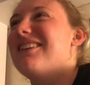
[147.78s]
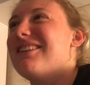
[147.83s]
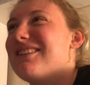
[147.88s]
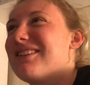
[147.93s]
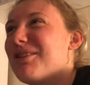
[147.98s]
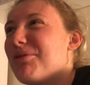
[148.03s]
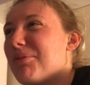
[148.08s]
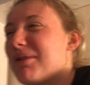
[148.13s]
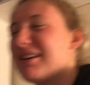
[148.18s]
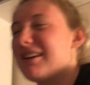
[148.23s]

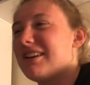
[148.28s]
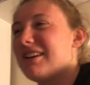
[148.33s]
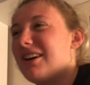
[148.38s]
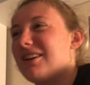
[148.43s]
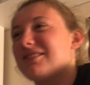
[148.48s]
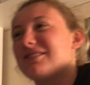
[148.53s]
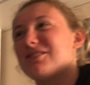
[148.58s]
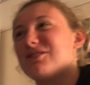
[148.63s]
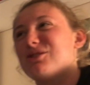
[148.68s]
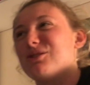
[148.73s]
sabrina
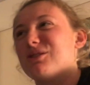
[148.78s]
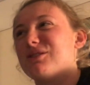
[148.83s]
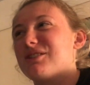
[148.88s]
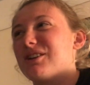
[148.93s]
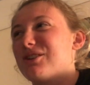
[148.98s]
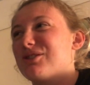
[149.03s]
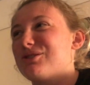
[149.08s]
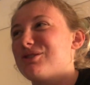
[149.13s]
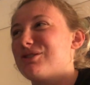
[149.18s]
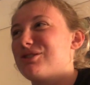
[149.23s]
yells at you and
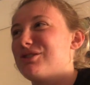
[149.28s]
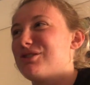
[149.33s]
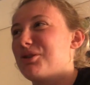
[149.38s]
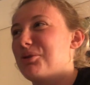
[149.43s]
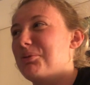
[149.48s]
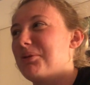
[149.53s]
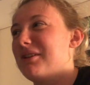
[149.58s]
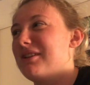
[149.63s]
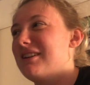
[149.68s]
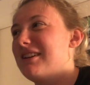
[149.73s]
tells you it's
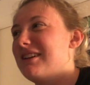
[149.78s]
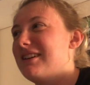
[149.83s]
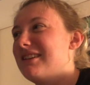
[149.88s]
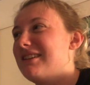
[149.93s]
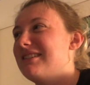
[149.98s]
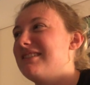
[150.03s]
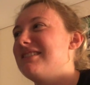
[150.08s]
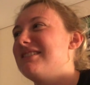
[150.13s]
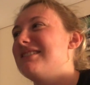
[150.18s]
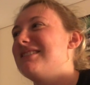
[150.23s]
stupid
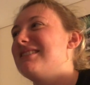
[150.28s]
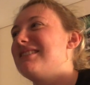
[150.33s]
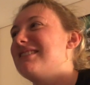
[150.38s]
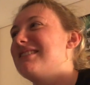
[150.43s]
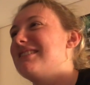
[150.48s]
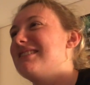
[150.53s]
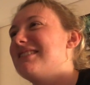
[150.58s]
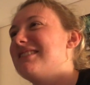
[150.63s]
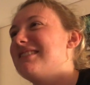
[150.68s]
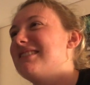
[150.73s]

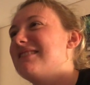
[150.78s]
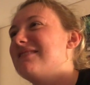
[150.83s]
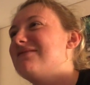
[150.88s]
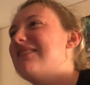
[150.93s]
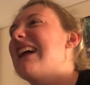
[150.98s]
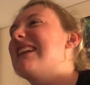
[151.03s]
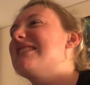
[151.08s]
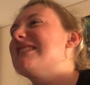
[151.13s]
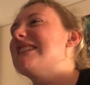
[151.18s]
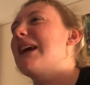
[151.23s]

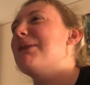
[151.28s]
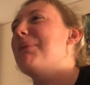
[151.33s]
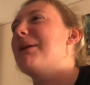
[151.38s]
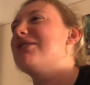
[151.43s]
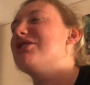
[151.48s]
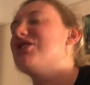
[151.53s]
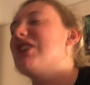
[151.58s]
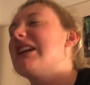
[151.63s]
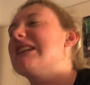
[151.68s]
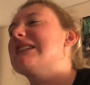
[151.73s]
that's stupid
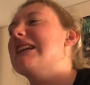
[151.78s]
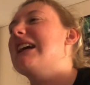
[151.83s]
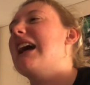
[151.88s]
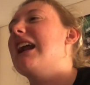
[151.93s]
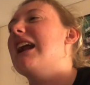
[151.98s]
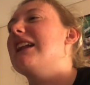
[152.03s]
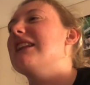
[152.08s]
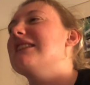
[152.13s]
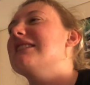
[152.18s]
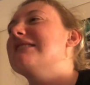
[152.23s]
like, she doesn't
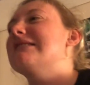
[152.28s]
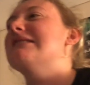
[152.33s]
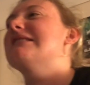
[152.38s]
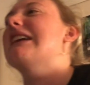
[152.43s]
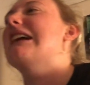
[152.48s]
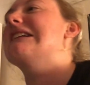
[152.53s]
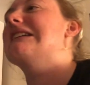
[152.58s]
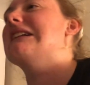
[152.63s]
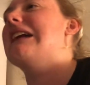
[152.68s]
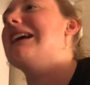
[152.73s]
gonna she
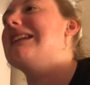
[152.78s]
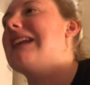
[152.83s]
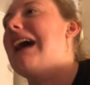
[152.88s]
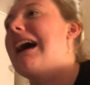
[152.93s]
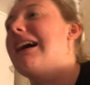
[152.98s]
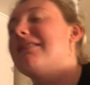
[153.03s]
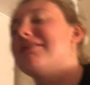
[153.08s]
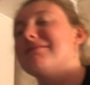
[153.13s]
doesn't like that